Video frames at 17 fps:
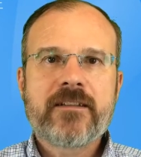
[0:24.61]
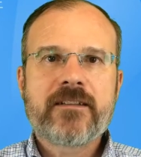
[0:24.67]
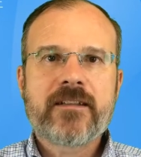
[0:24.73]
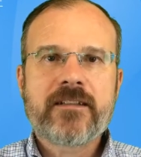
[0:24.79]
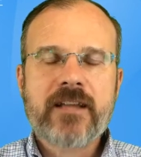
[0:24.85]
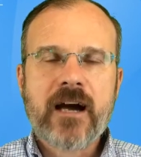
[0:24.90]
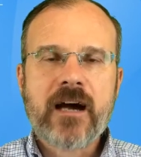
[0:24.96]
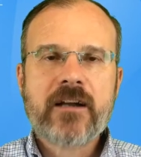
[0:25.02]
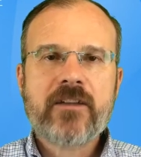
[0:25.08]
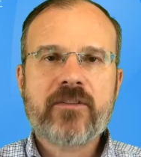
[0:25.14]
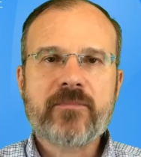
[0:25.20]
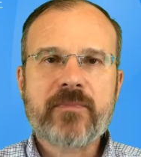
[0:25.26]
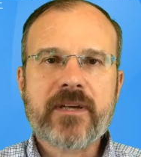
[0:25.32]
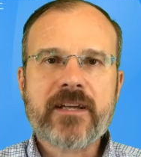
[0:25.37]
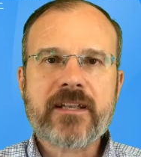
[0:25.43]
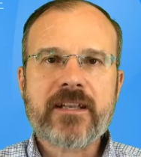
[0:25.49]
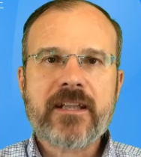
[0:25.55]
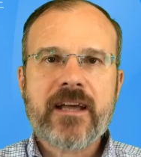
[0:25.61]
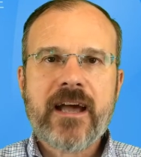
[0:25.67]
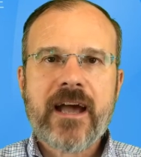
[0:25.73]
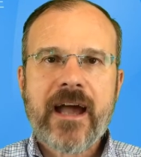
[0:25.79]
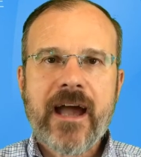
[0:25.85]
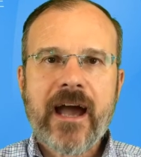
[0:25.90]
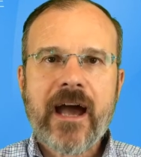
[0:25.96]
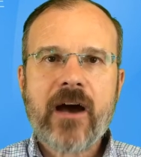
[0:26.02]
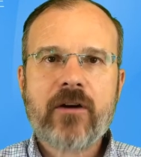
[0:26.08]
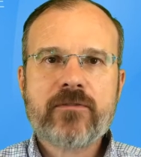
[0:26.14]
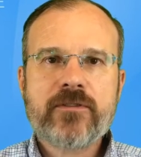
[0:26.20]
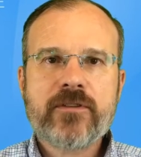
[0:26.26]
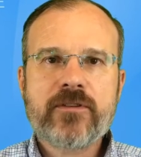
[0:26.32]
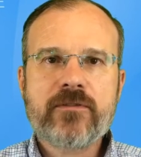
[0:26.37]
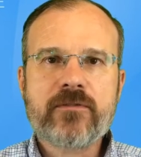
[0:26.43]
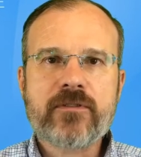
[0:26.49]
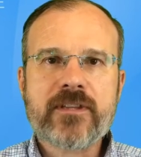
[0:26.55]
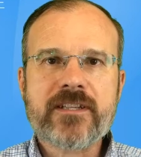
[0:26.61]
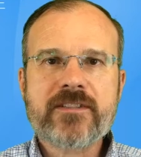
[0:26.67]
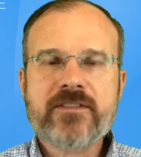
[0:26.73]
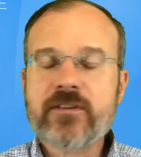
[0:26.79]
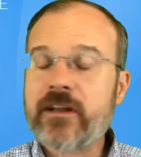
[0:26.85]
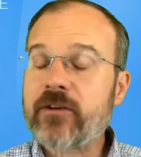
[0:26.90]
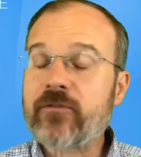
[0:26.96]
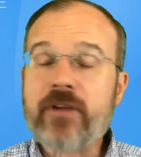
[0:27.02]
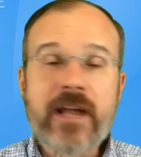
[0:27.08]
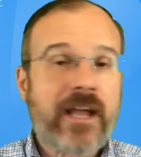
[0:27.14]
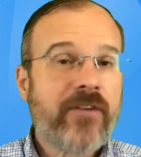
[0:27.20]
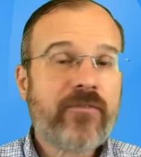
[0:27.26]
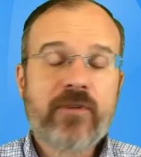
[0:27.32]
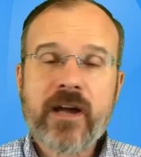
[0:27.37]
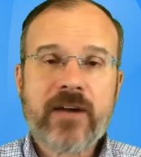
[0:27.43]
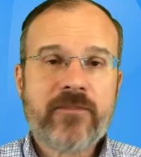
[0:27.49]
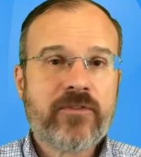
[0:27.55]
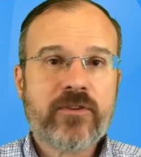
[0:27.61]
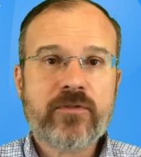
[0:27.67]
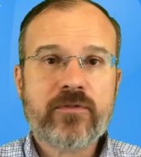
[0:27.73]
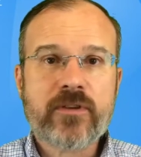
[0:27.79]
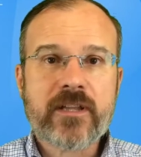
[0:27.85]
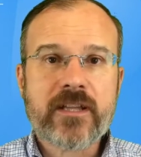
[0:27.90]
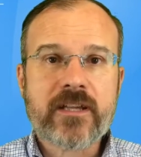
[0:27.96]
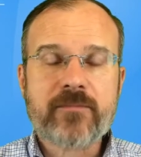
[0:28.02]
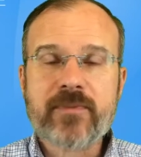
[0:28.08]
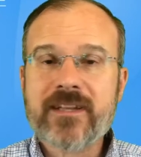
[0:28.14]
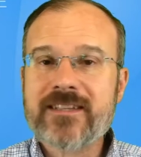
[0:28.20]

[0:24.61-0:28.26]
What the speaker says: to document how to do this so I don't ever have to do it again?